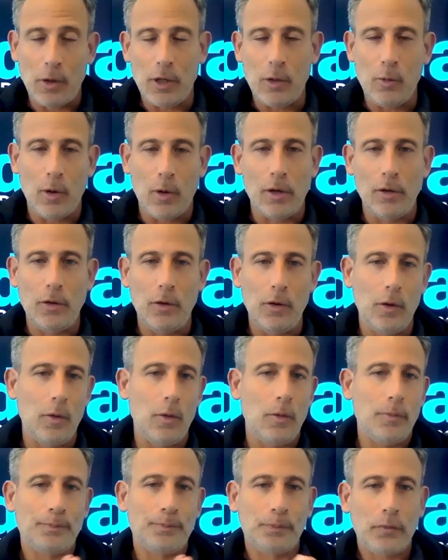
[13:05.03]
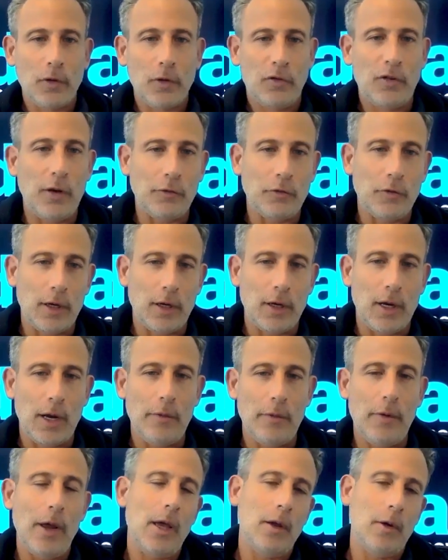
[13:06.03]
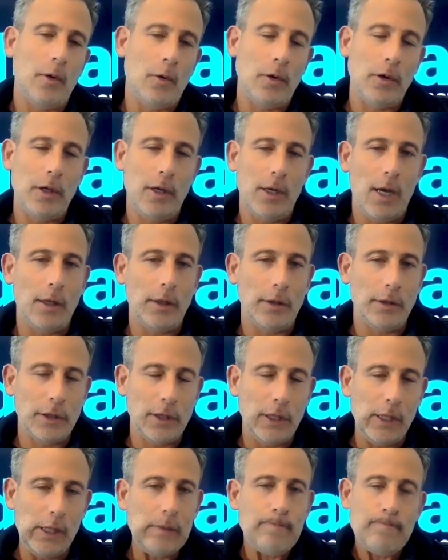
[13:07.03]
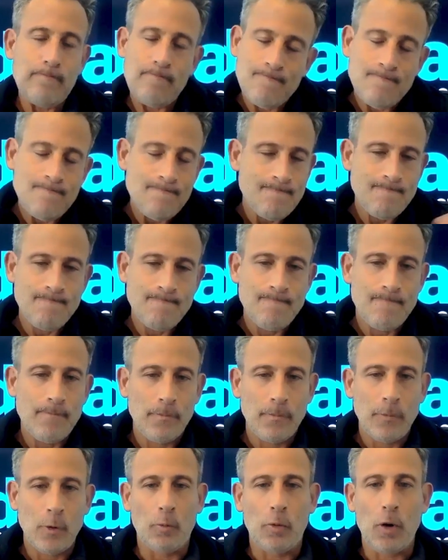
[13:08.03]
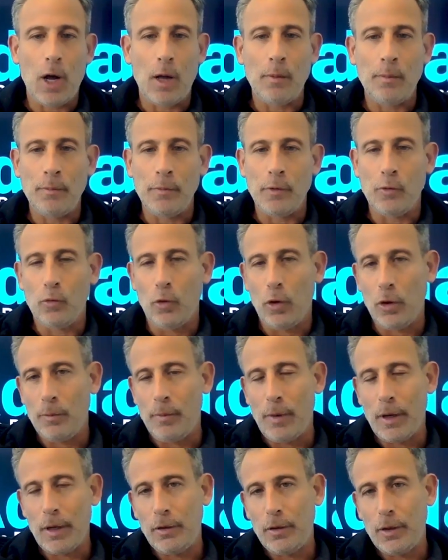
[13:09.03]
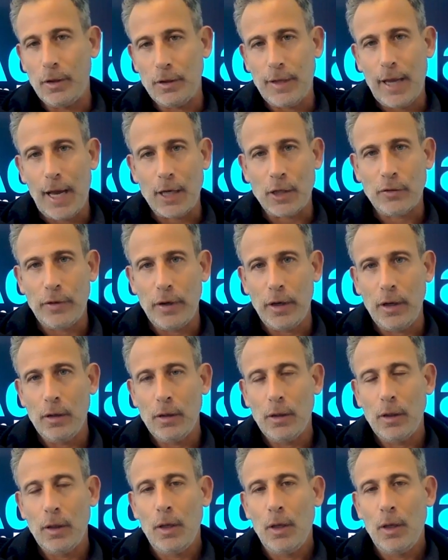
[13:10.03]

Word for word: what you want to do, self-directed IRA or the LLC. No problem. You roll the money to us tax-free.